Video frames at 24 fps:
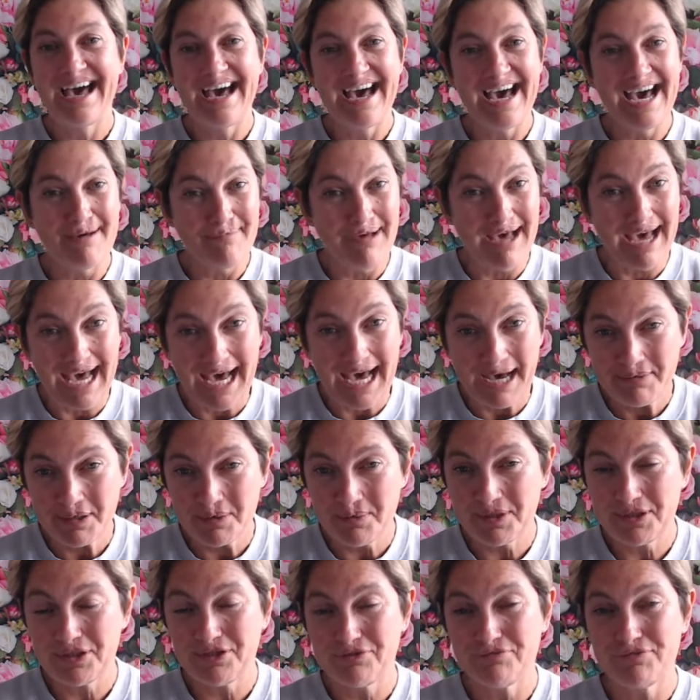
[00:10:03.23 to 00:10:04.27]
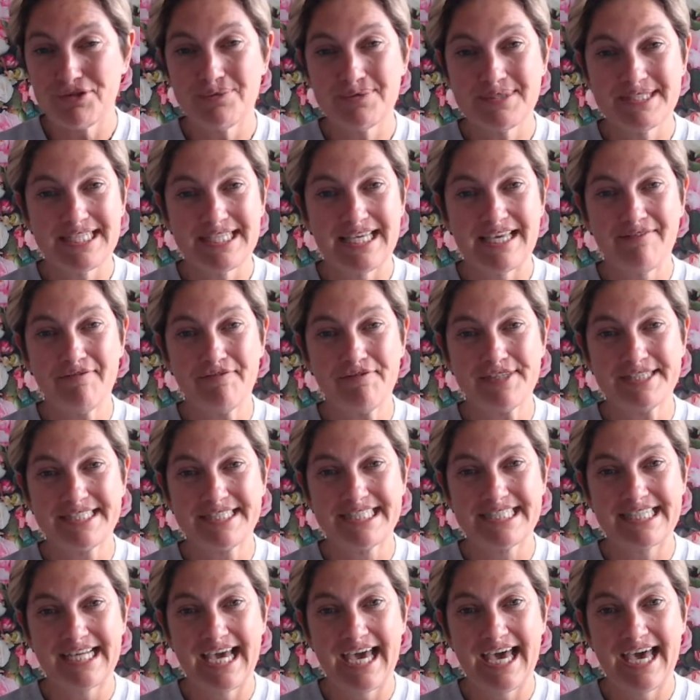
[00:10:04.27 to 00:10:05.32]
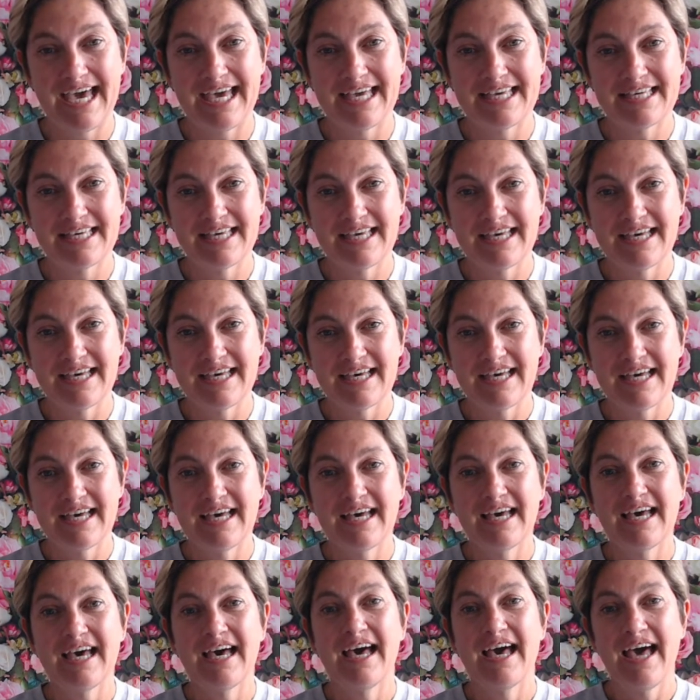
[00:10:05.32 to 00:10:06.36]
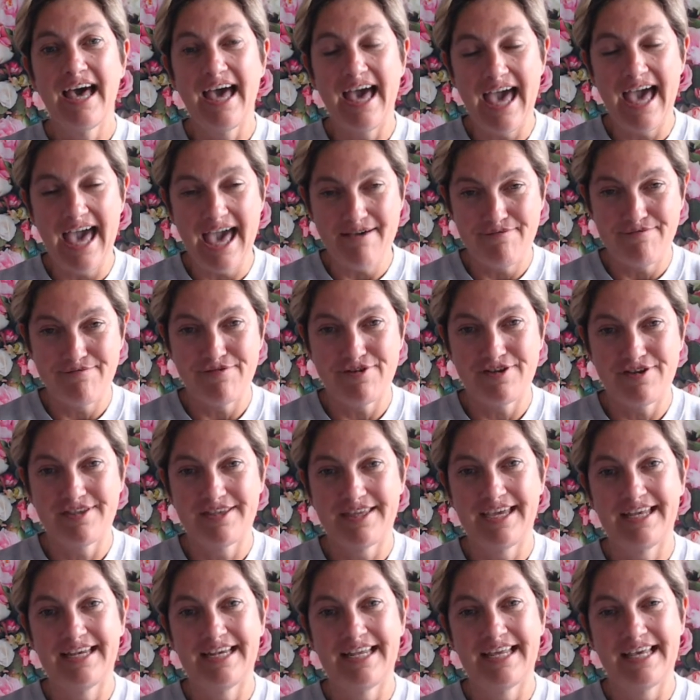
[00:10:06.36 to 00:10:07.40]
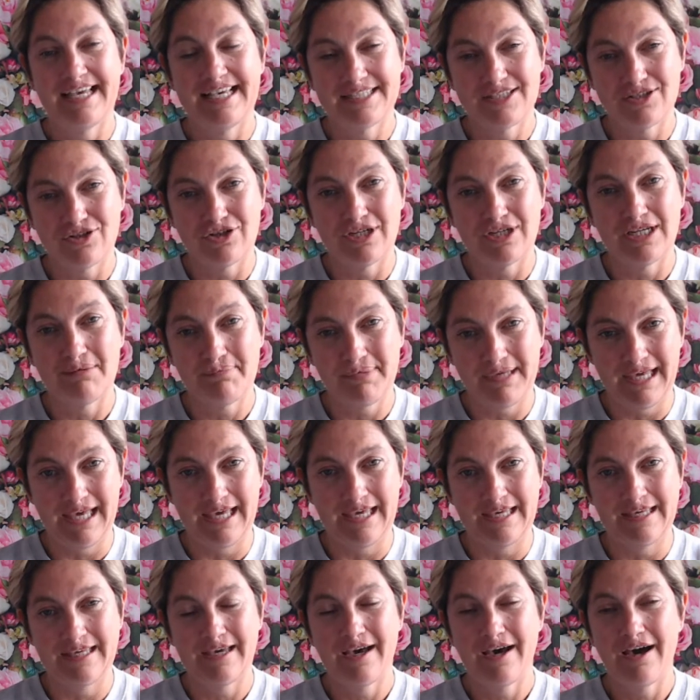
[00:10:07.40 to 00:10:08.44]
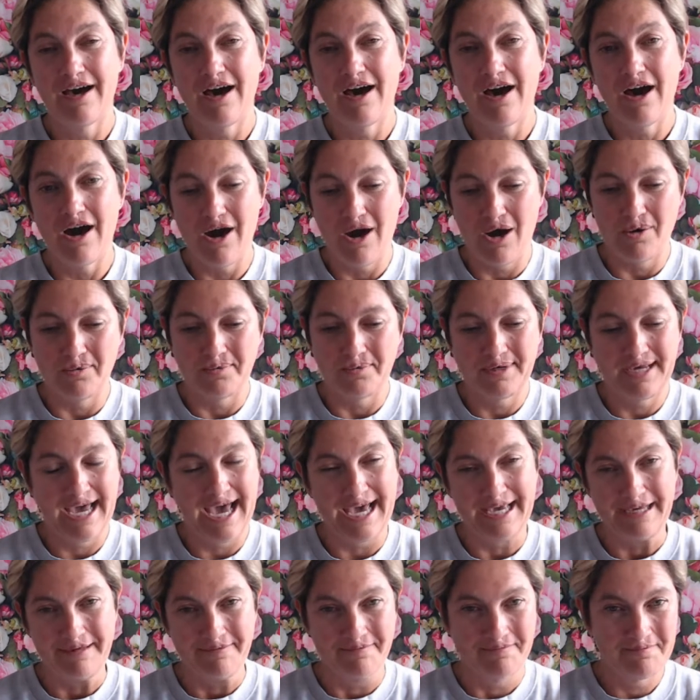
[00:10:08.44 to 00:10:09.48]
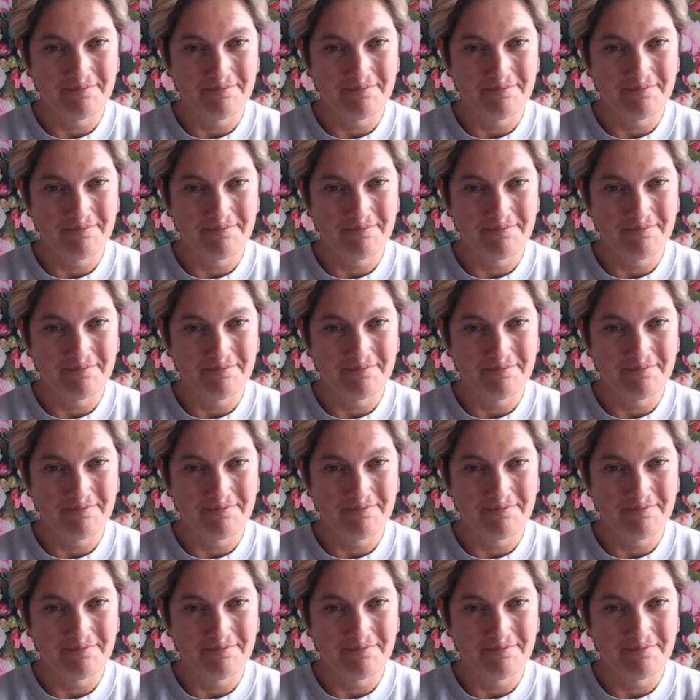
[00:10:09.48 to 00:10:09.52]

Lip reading: I'm happy with the routine for today. Everything is going to be okay.